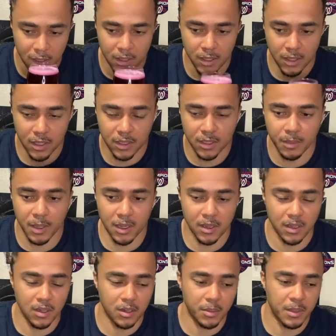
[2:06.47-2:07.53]
You can smell a
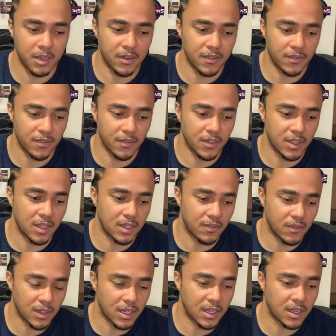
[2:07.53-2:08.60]
little bit of
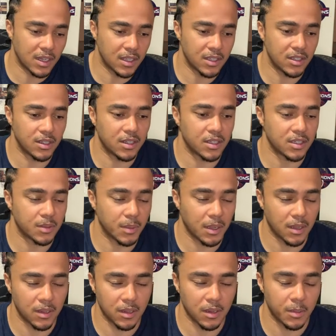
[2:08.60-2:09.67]
vanilla, you can smell
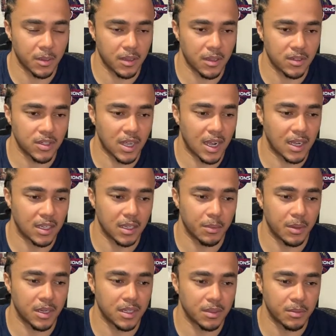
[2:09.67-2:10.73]
a little bit of the chocolate,
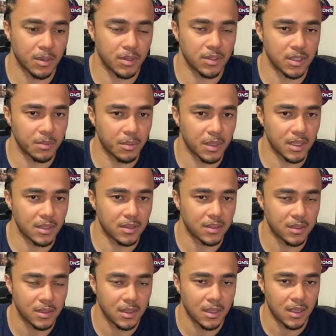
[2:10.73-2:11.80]
but it's mostly beets.
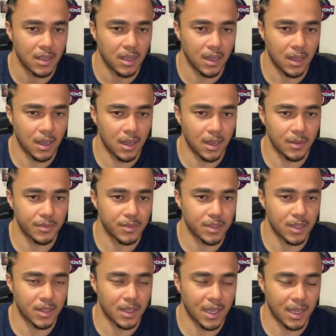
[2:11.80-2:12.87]

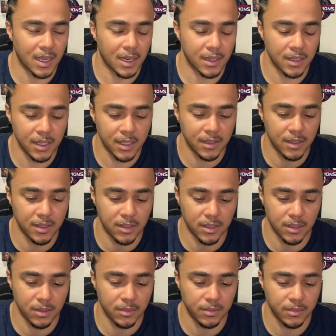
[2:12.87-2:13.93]
So that kind of leads
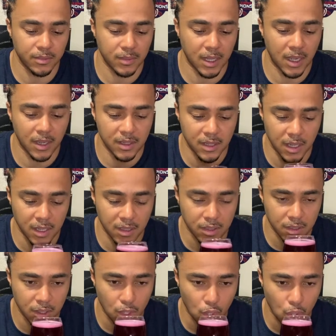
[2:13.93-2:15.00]
into how it tastes.